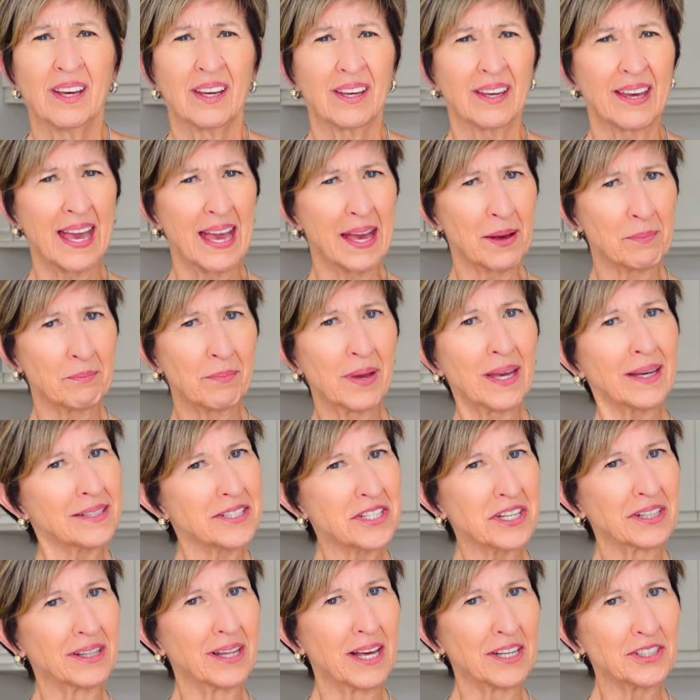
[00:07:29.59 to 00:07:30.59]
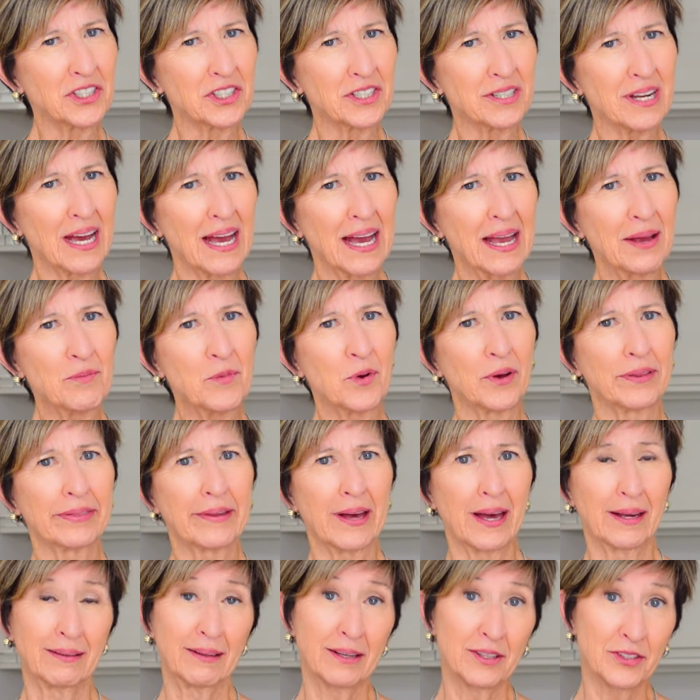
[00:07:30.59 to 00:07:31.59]
Can't make it to lunchtime
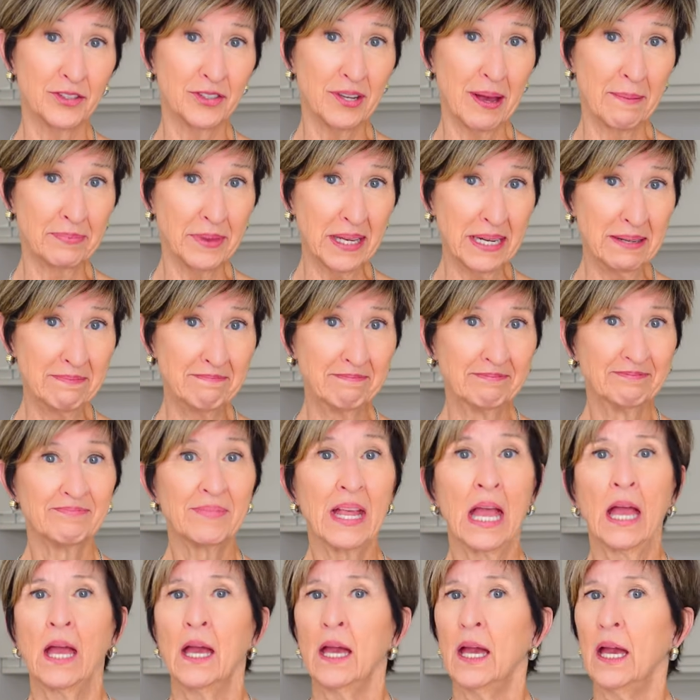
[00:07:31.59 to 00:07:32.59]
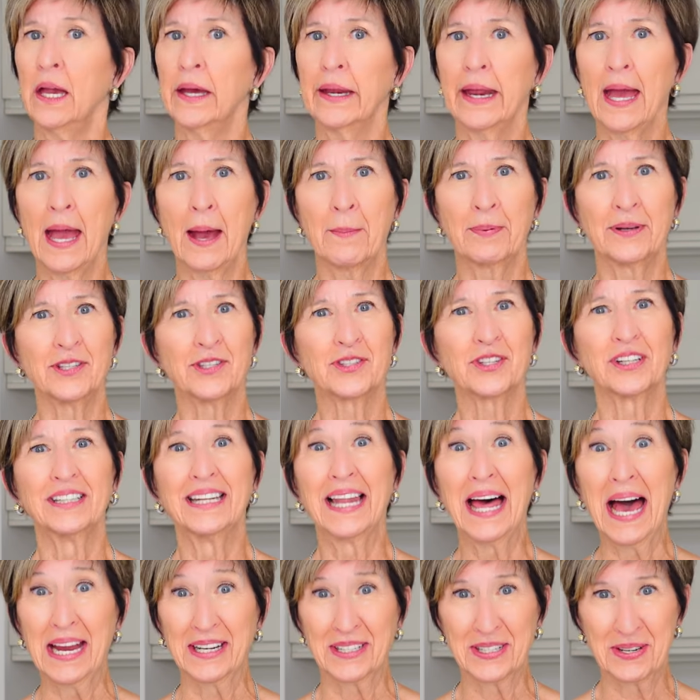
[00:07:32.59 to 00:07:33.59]
without a little something? It happens a
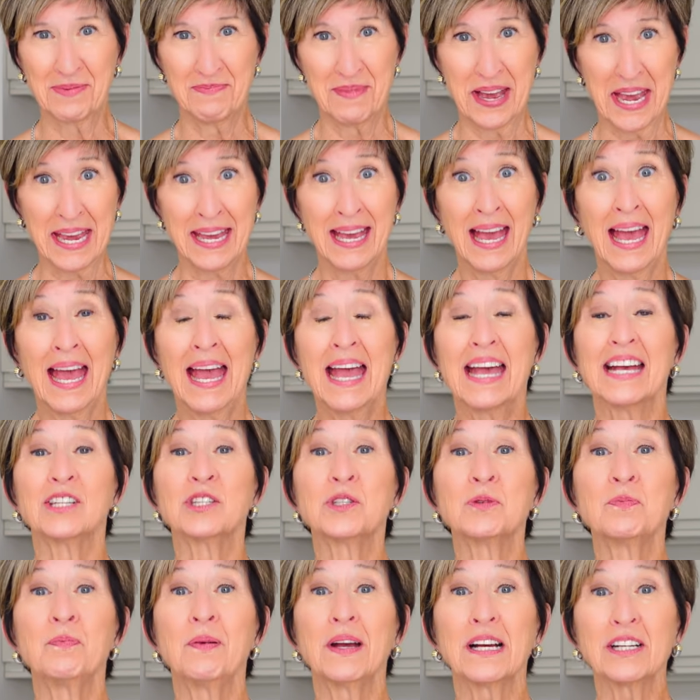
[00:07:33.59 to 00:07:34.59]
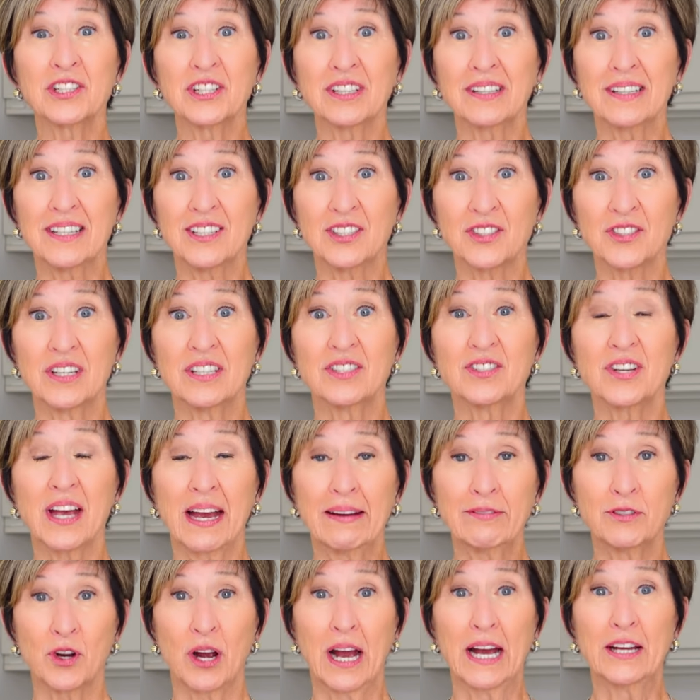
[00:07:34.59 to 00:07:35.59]
lot to me, especially since
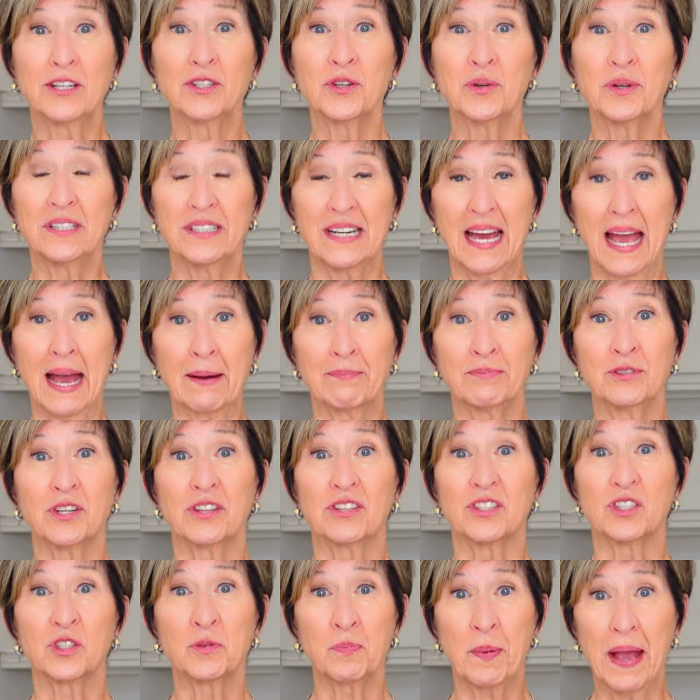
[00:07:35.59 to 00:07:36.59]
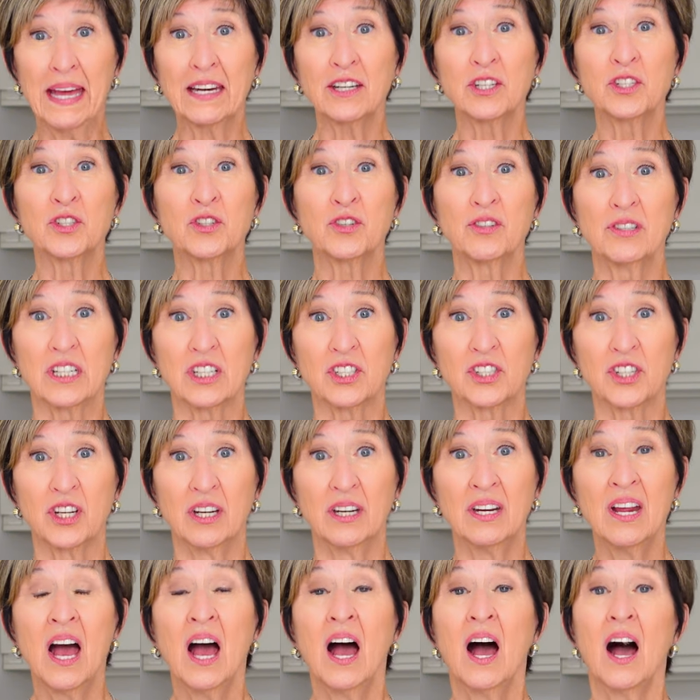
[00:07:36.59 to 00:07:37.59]
I try to adapt to the Spanish
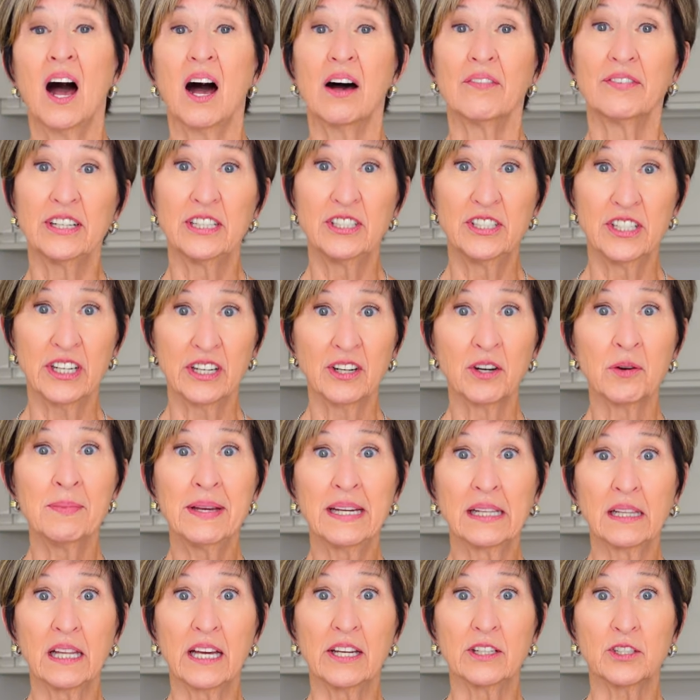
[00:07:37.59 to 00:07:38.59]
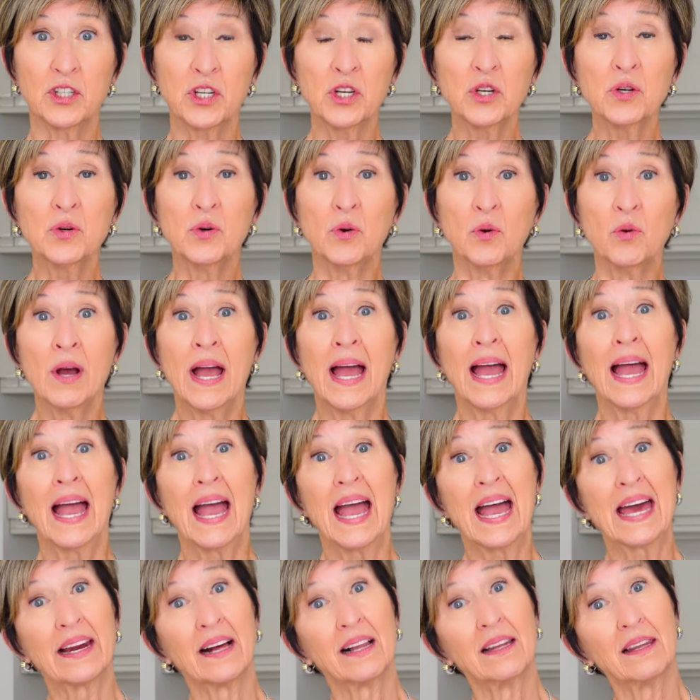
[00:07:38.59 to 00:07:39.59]
tradition of a dinner meal at 2
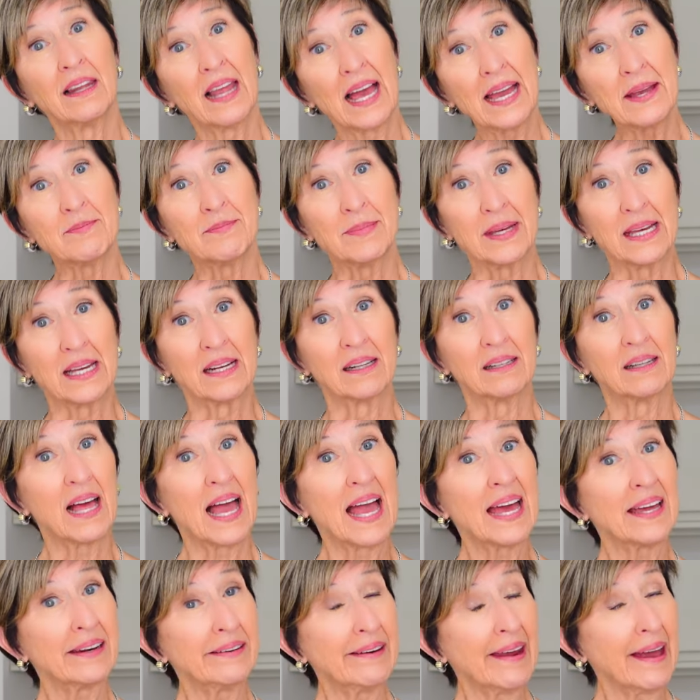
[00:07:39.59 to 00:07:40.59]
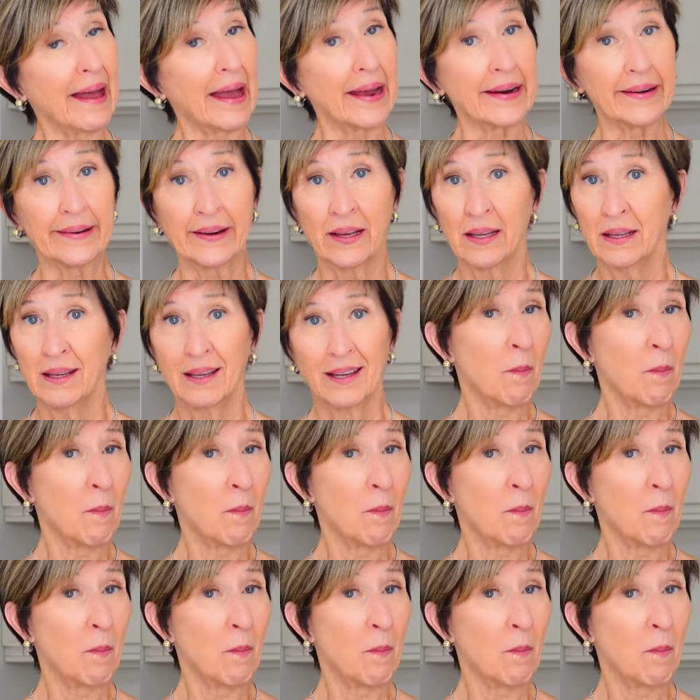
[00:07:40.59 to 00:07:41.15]
and a light meal at 9.